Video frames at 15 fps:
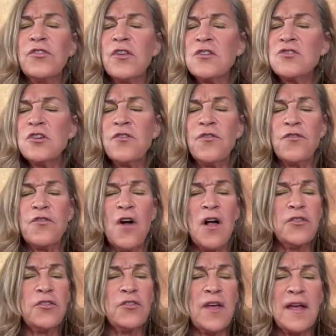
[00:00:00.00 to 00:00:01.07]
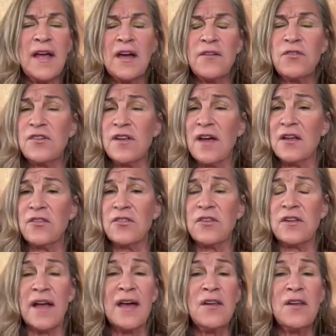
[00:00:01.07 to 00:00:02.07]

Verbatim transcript: such a false advertising.